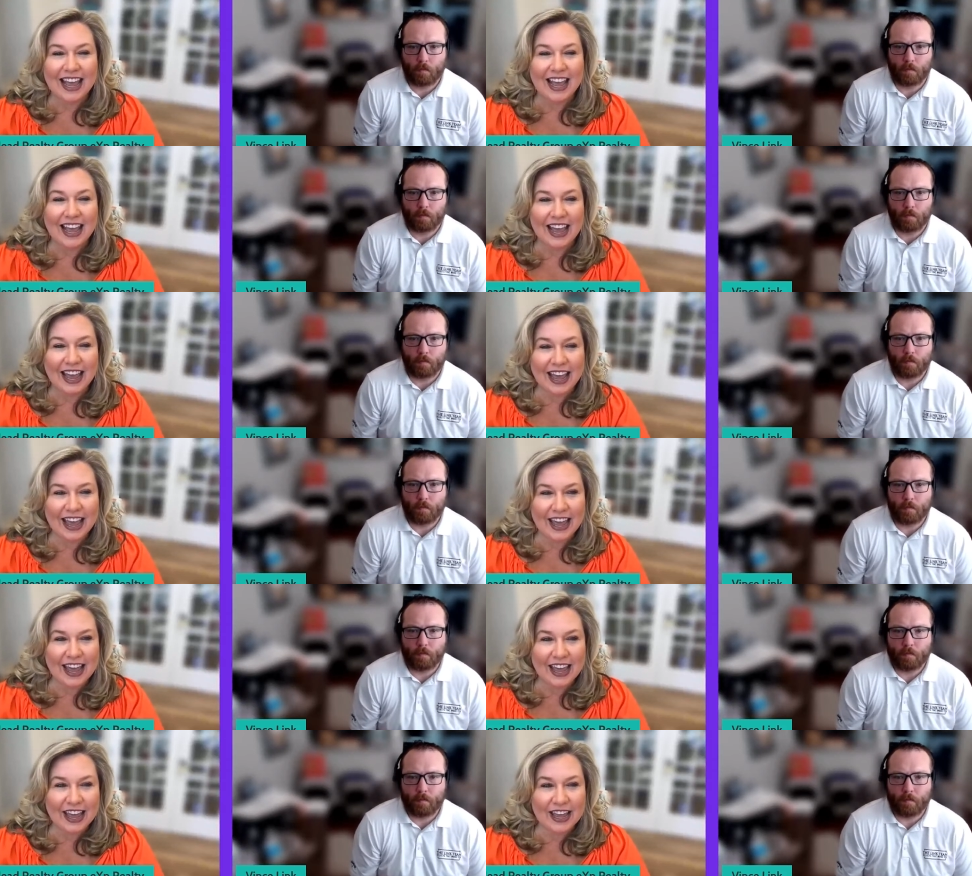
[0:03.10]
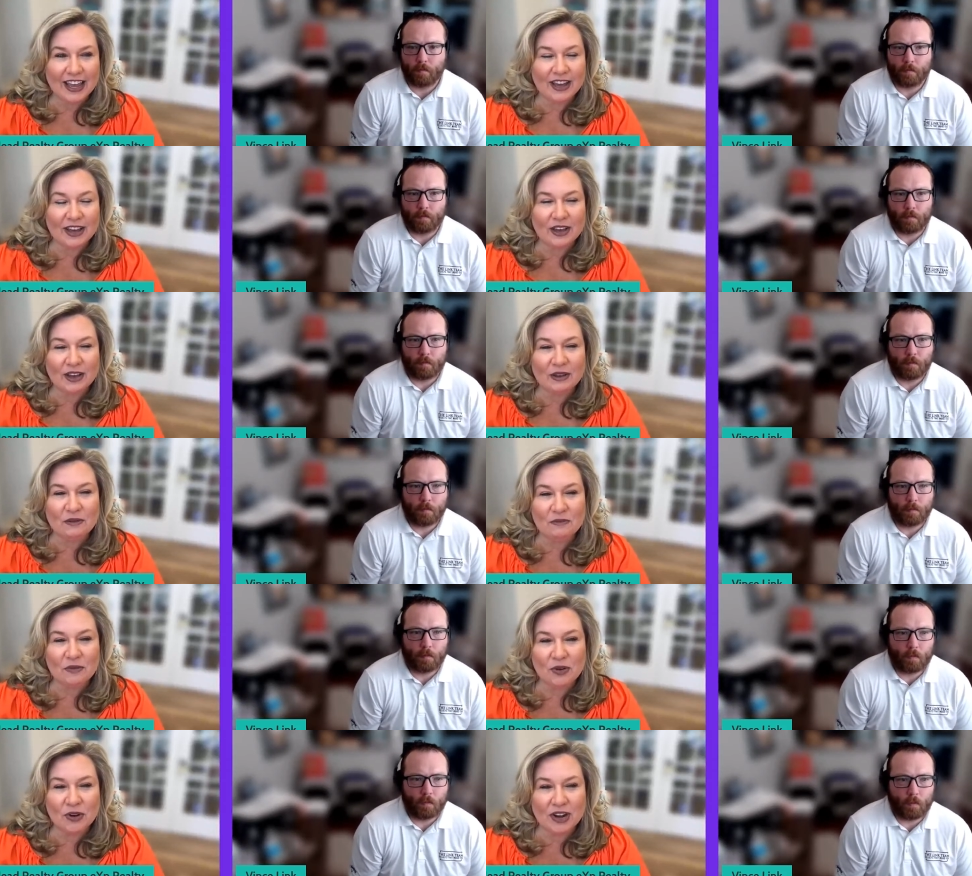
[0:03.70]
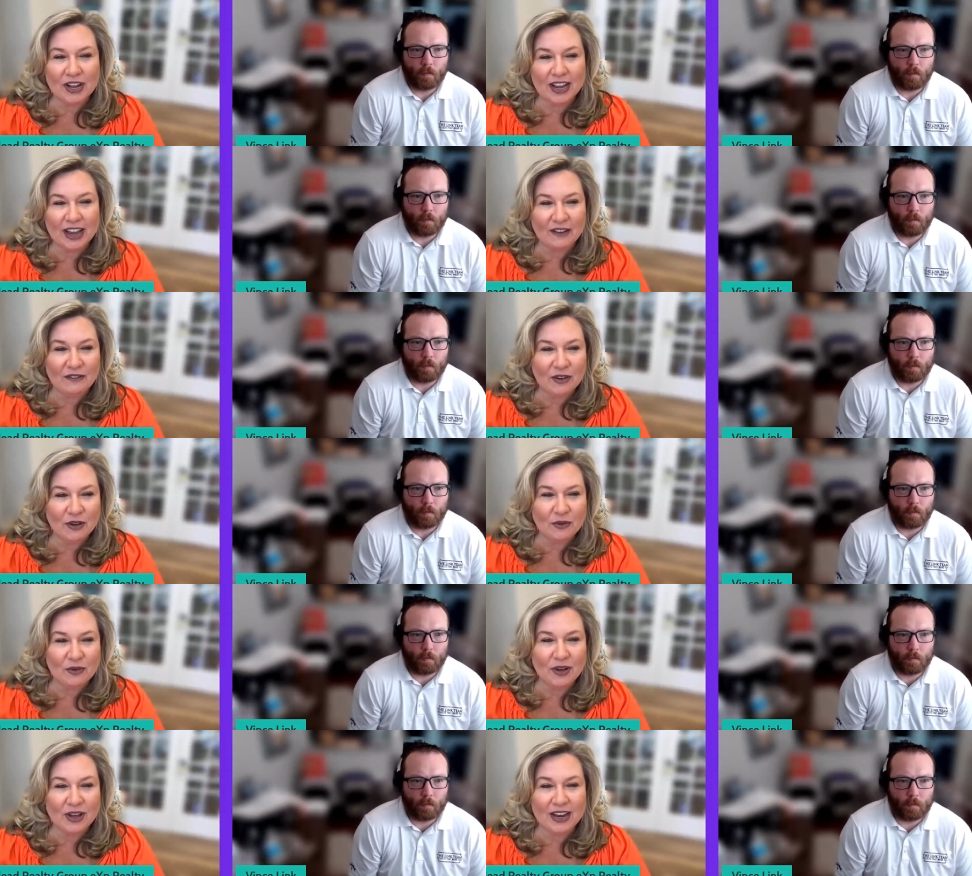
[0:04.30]
Speaker 1: Hey, good morning,
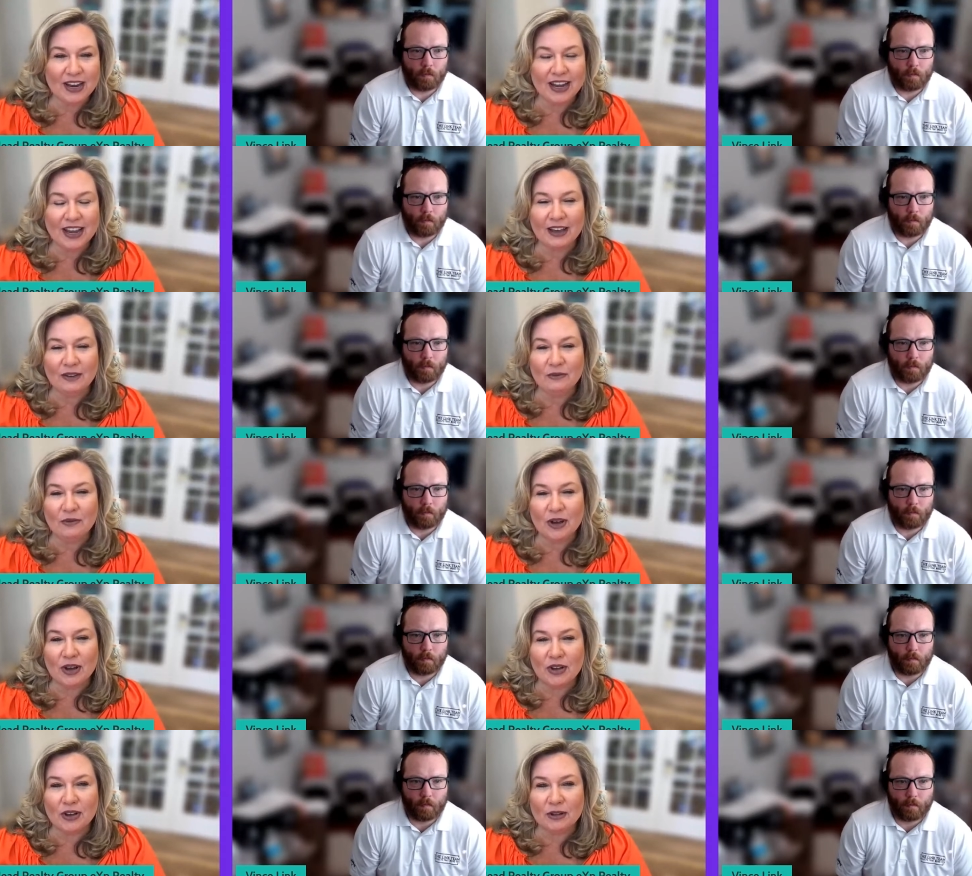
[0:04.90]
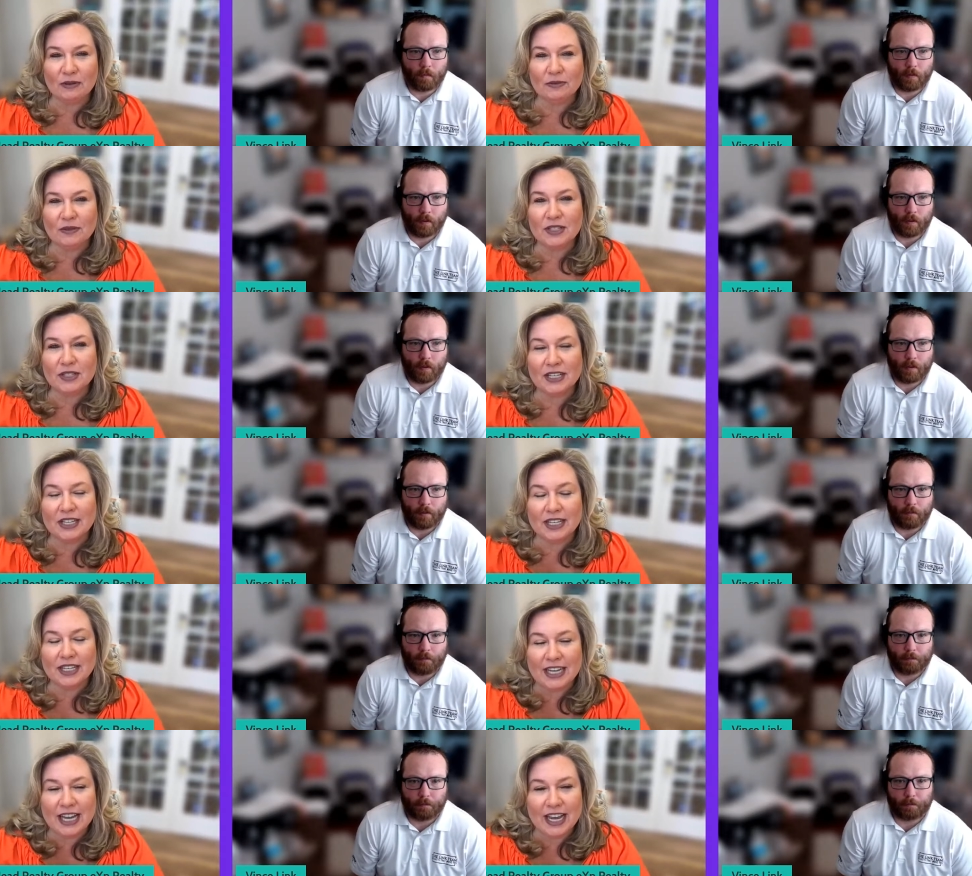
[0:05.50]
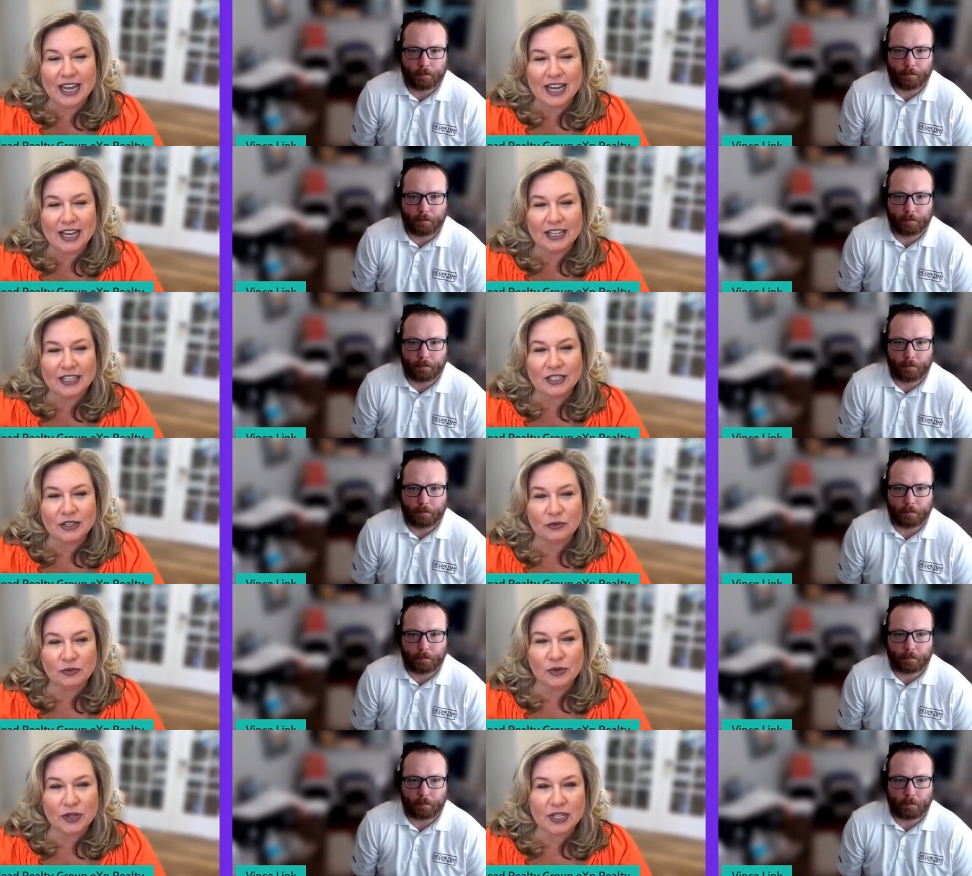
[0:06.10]
everyone, and welcome to today's
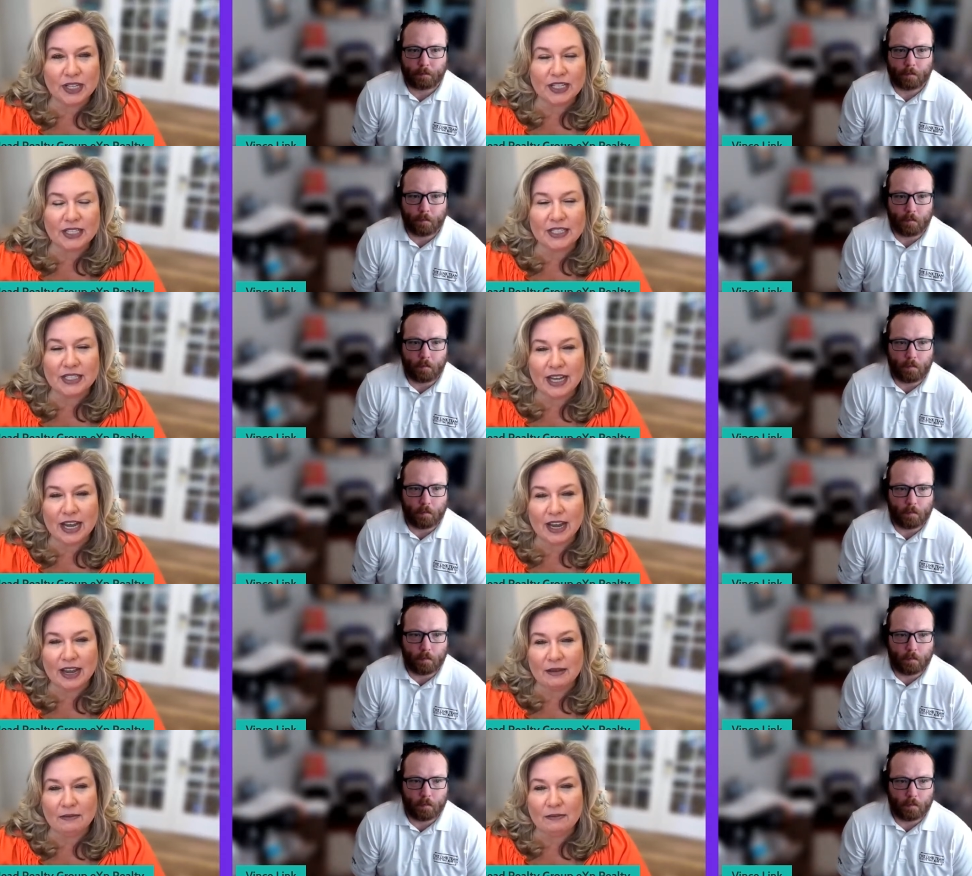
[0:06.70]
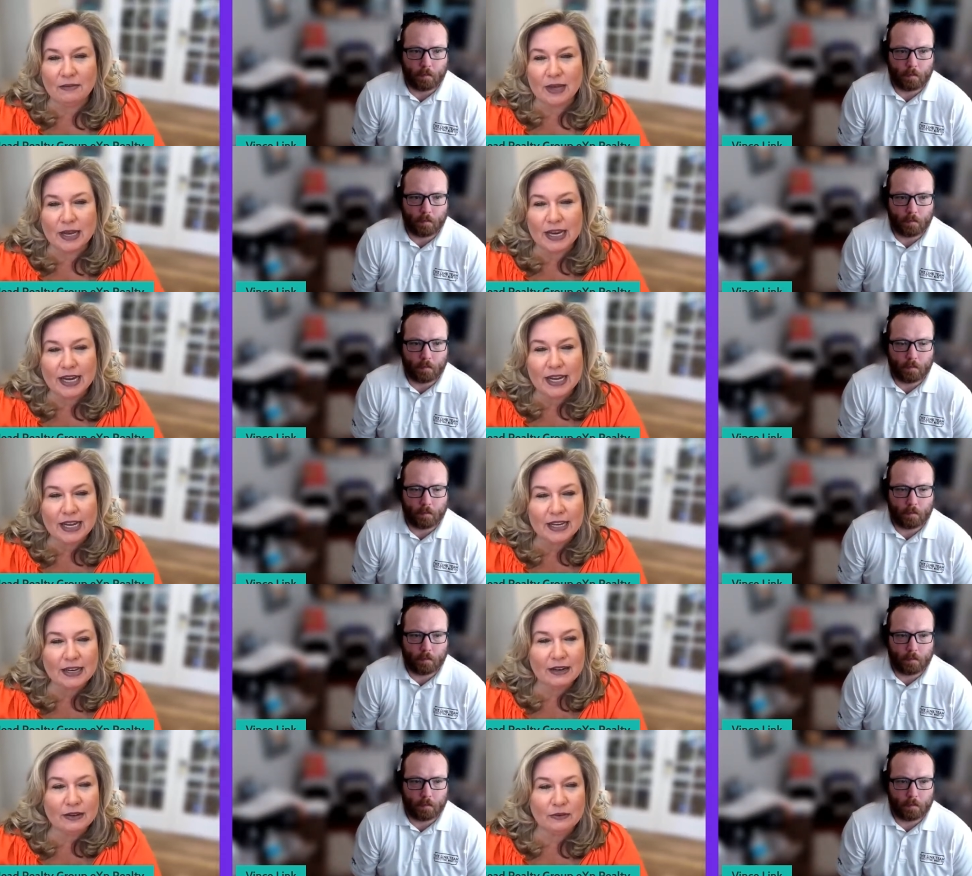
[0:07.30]
Real Estate Minute,